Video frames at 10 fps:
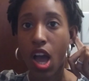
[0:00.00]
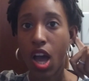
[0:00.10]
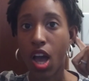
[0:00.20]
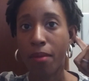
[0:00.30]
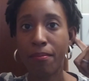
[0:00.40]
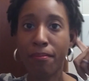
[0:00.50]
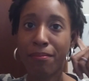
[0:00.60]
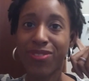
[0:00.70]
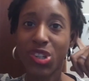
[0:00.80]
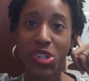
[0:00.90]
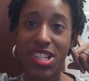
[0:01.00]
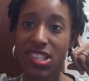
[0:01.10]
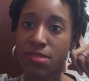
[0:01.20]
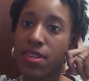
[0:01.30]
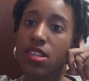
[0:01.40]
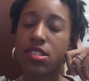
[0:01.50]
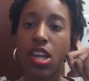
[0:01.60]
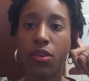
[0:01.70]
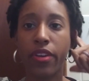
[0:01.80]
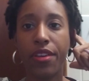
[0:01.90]
Um, Christmas,
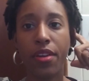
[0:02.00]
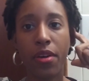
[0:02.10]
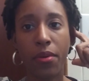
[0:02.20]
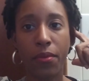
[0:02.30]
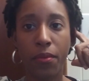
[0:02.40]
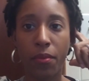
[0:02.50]
I really don't